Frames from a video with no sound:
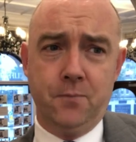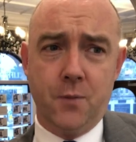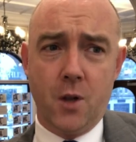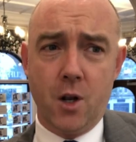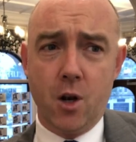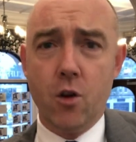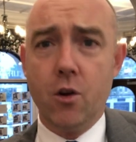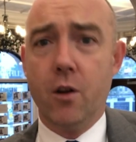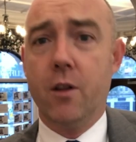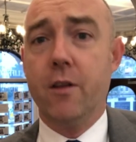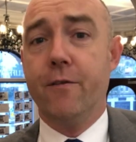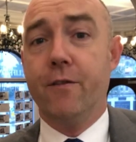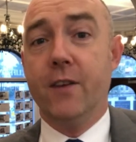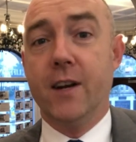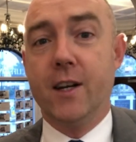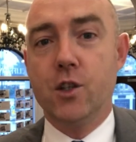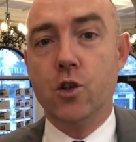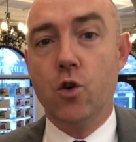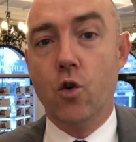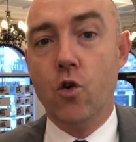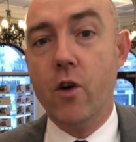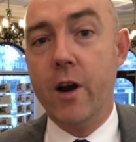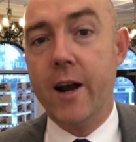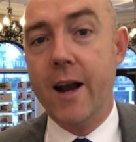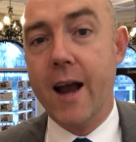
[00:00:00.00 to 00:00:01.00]
A lot of the
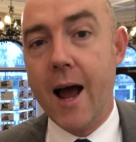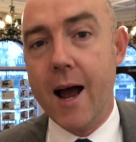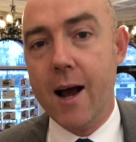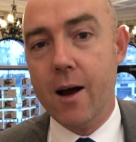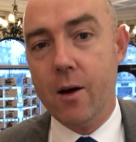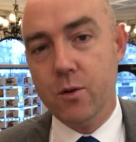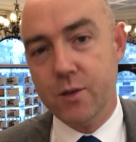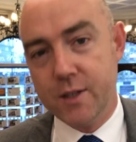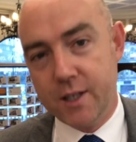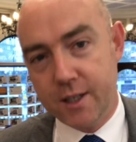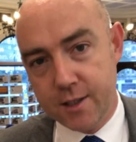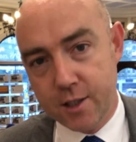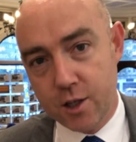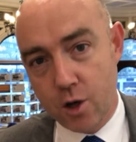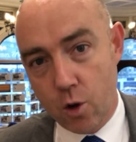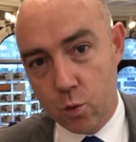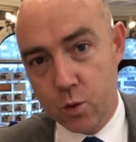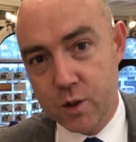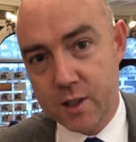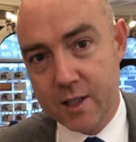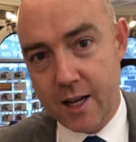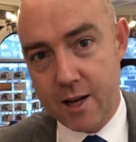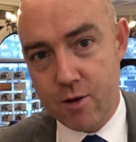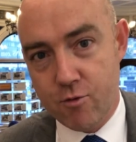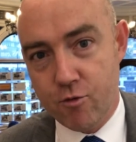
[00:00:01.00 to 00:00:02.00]
Victorian houses, the
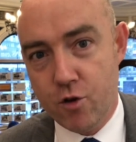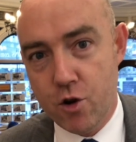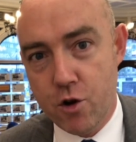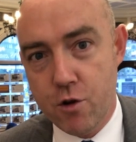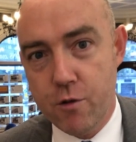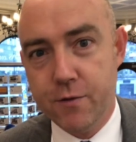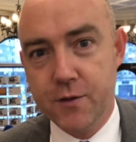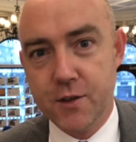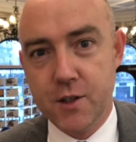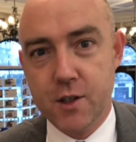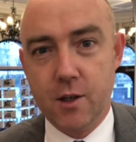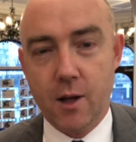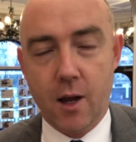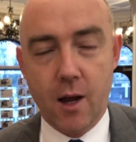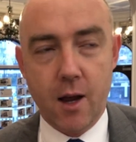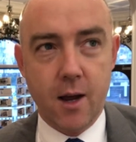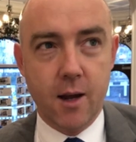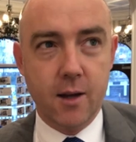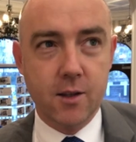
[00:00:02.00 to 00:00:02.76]
old slate roofs,